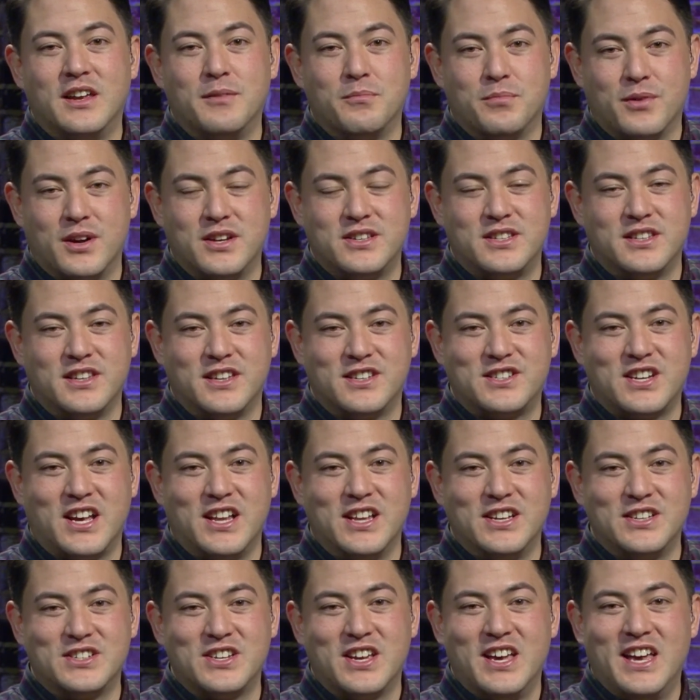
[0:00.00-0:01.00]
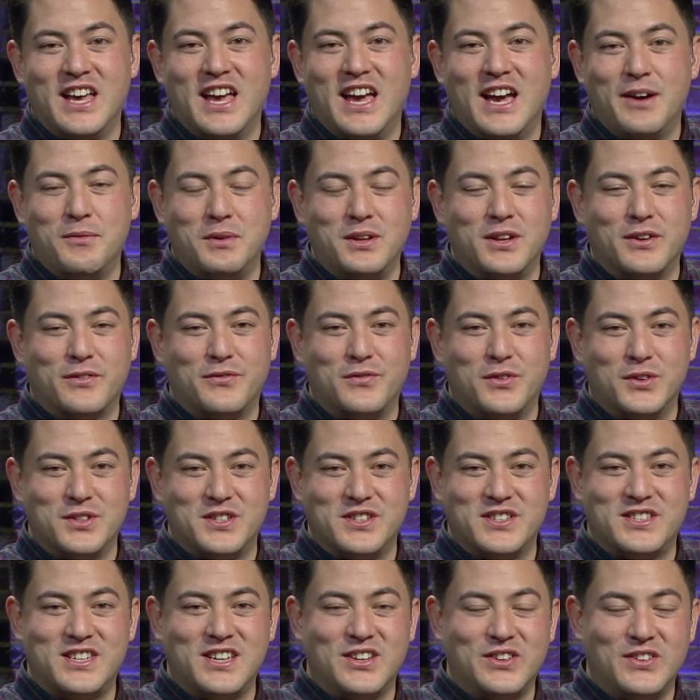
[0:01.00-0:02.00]
Embracing the Challenge. We look forward
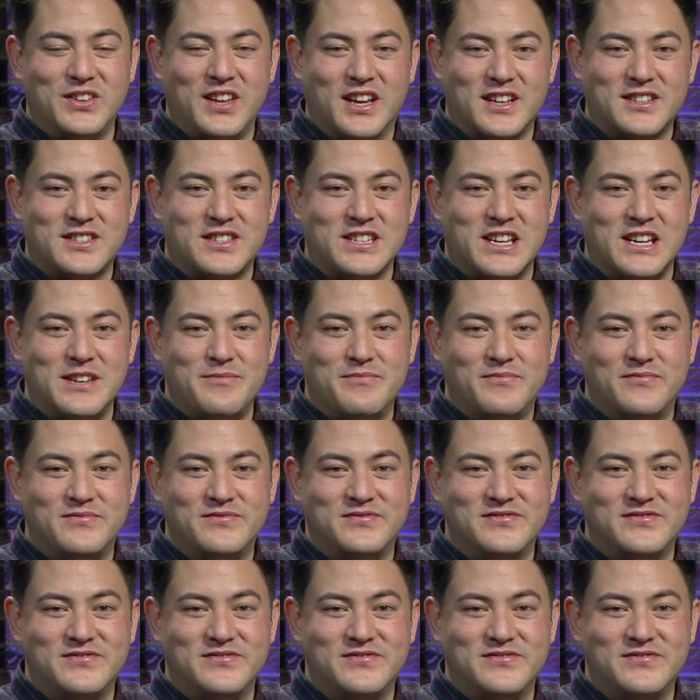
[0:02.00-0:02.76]
to seeing you next time.